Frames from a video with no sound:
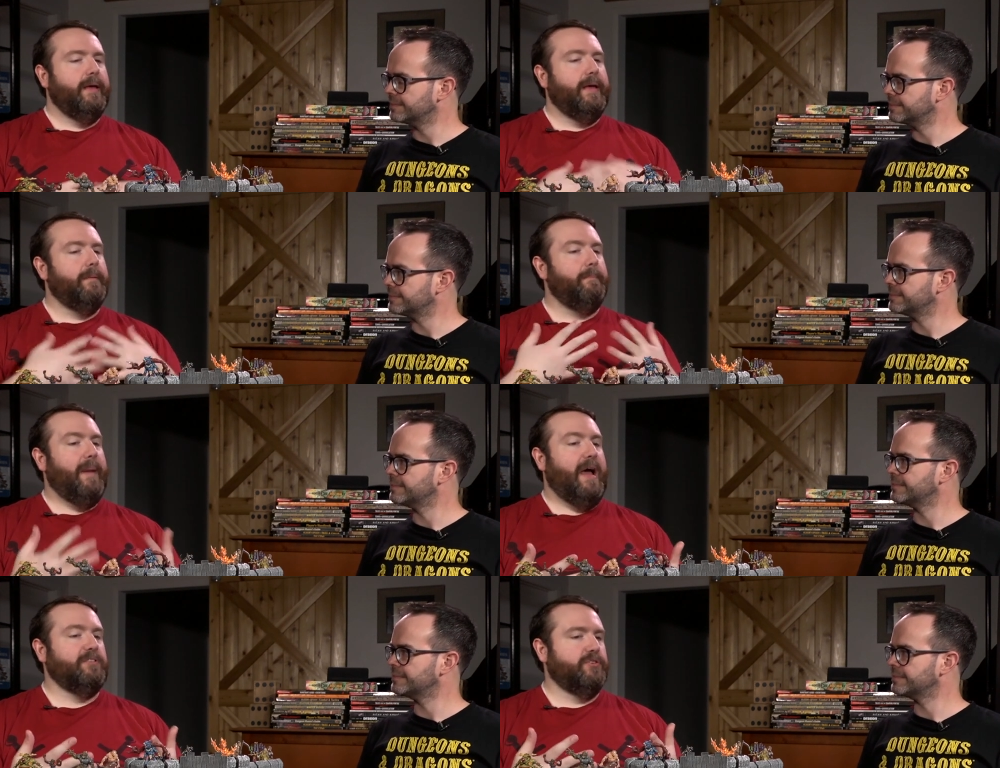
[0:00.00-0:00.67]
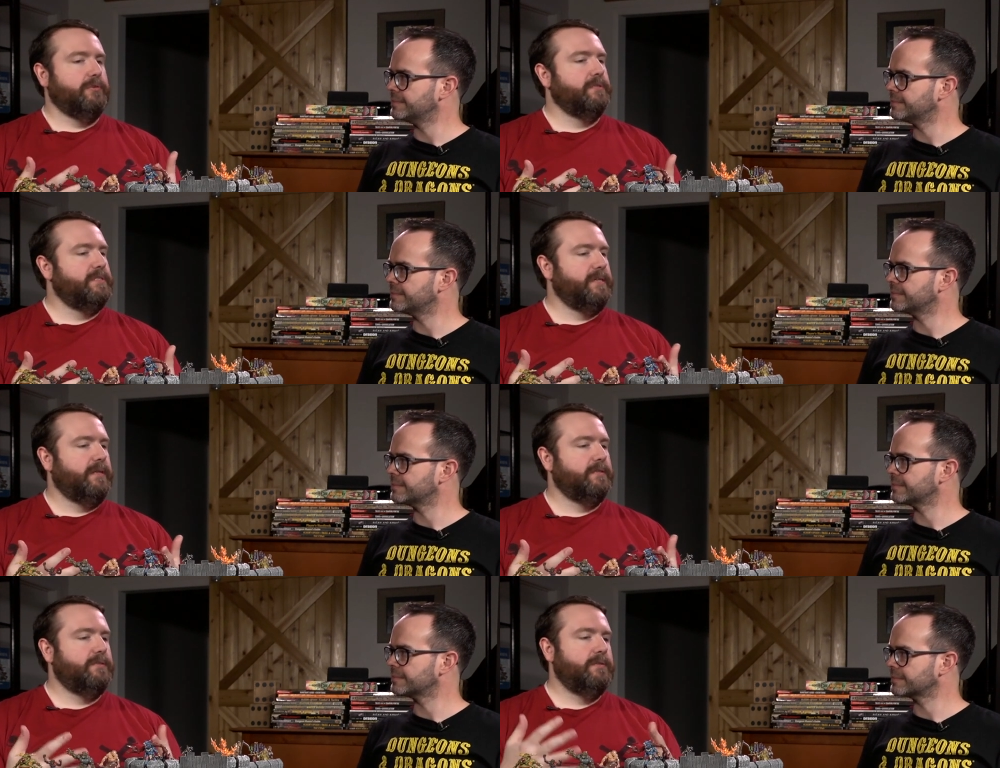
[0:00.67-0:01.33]
Speaker 1: in a magical
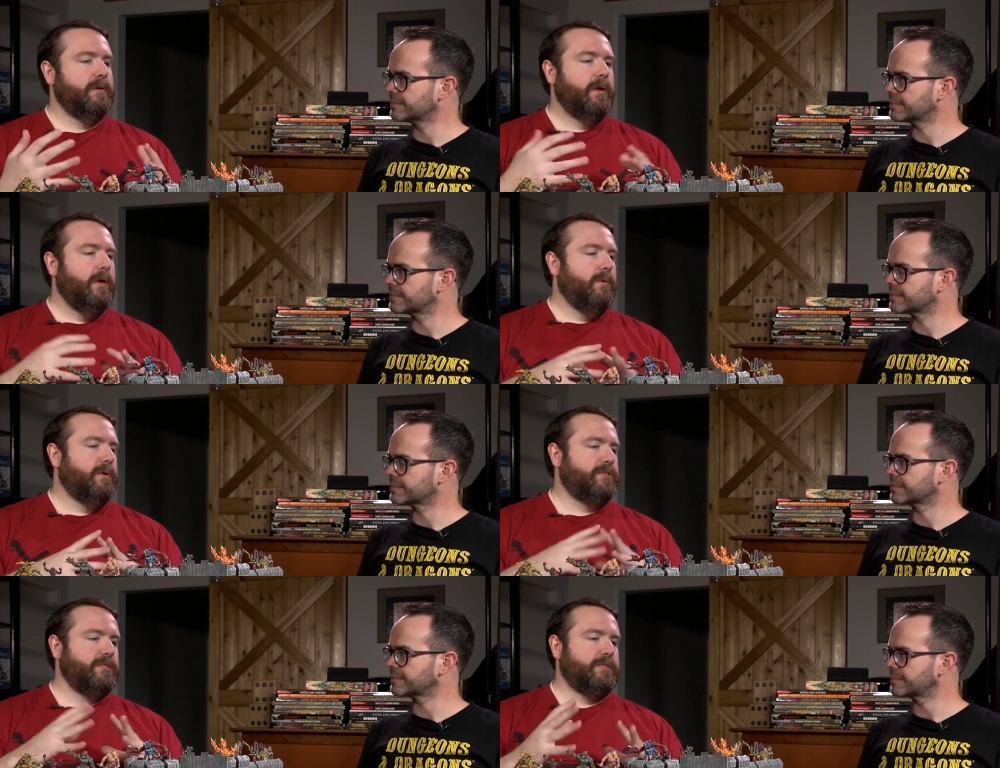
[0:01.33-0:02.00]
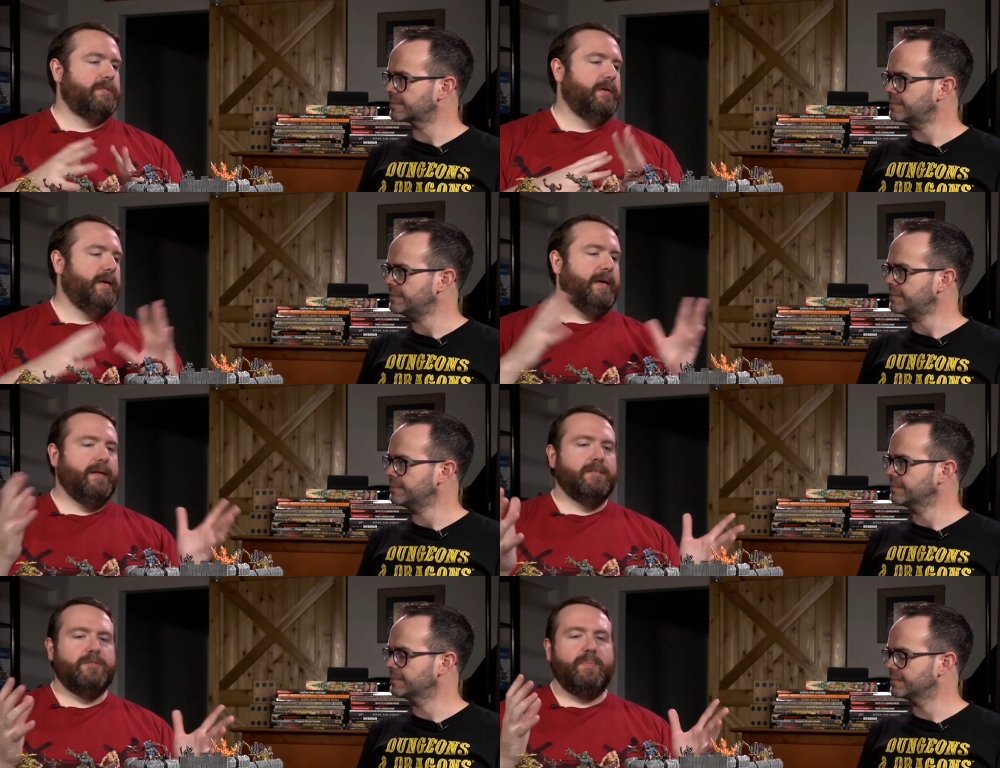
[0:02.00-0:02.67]
sense which is
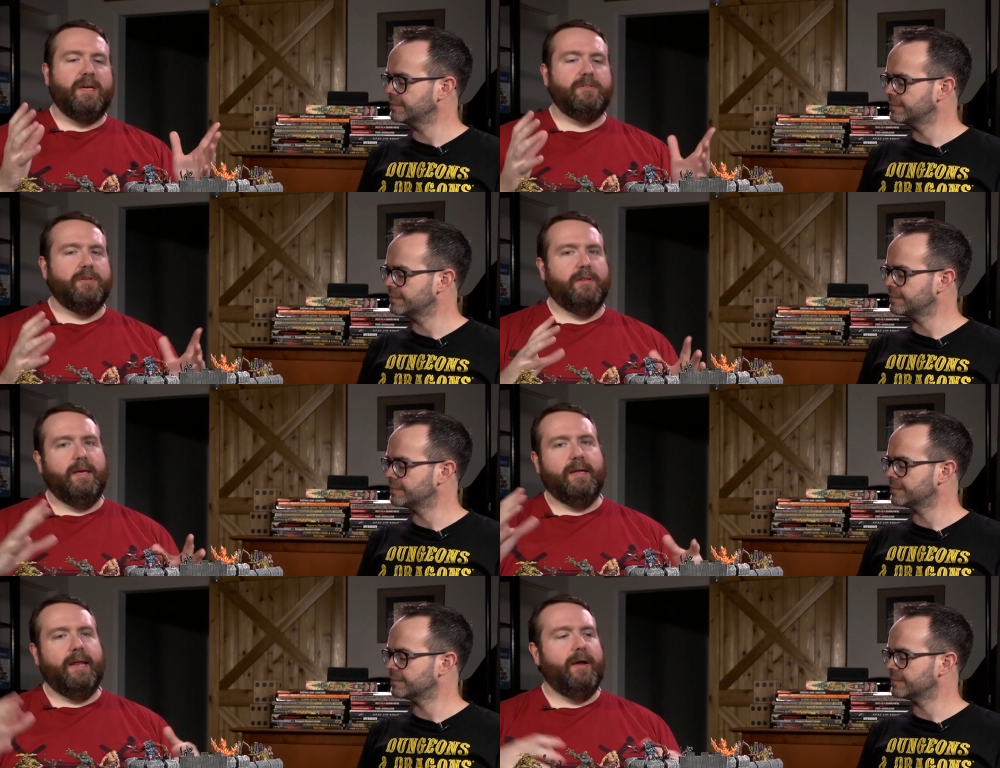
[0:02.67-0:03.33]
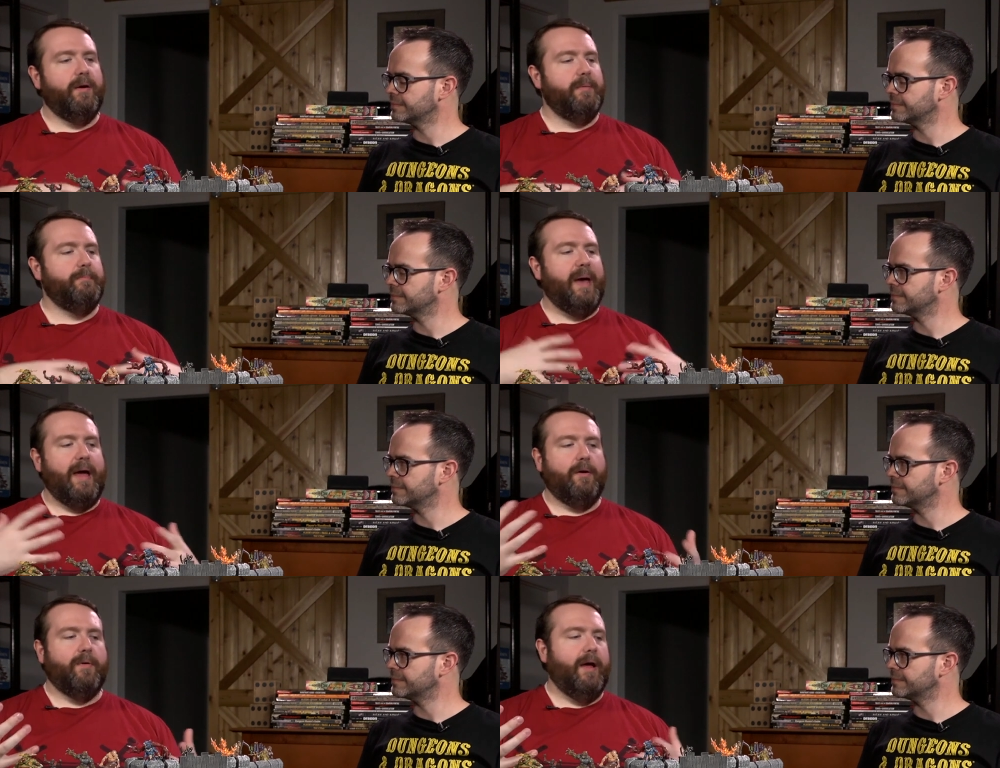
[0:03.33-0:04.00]
again speaks to the inherent
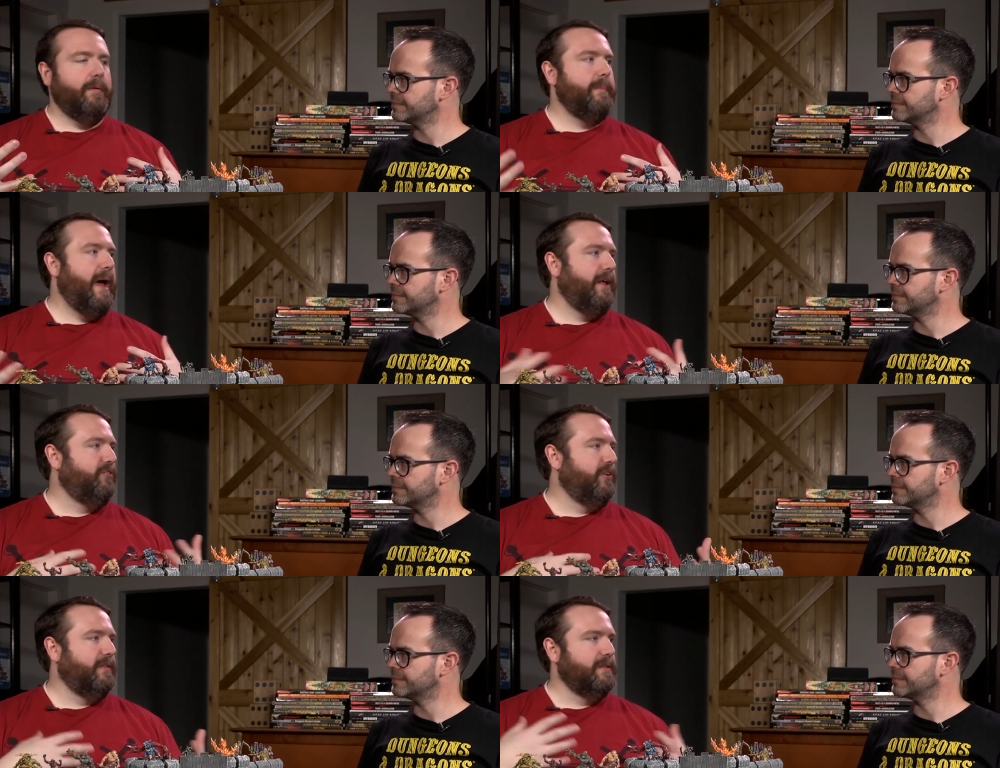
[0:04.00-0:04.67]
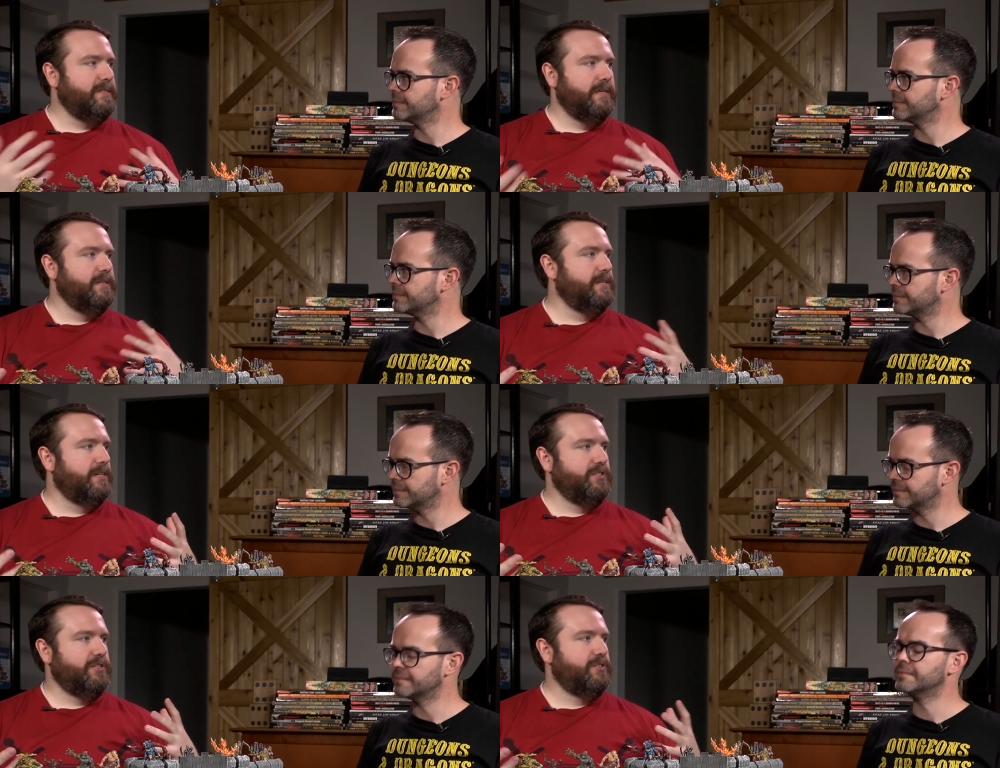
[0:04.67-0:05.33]
background magic that's in
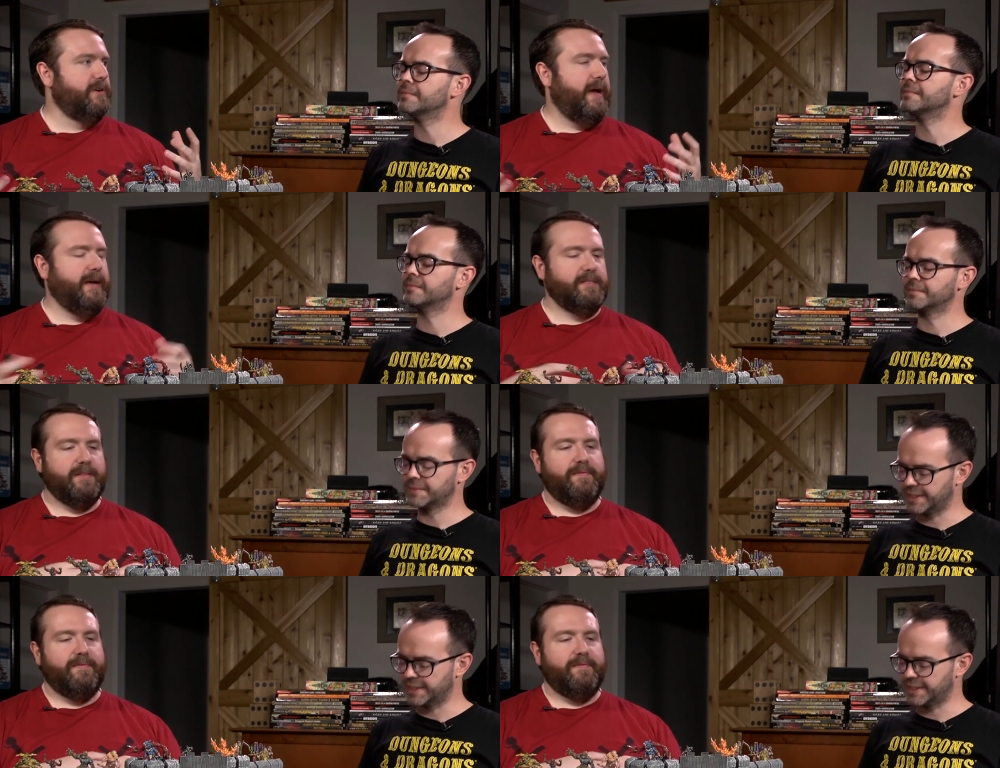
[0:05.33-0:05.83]
Dungeons and Dragons.